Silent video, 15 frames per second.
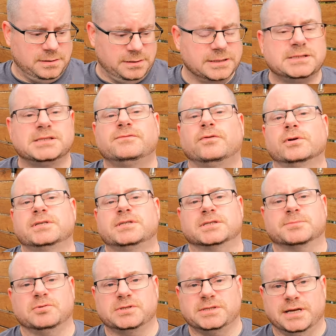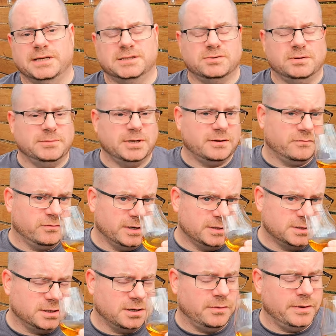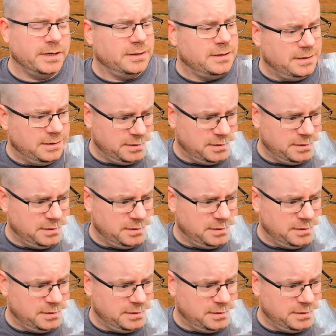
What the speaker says: This is 46%, so I'm not afraid to go in.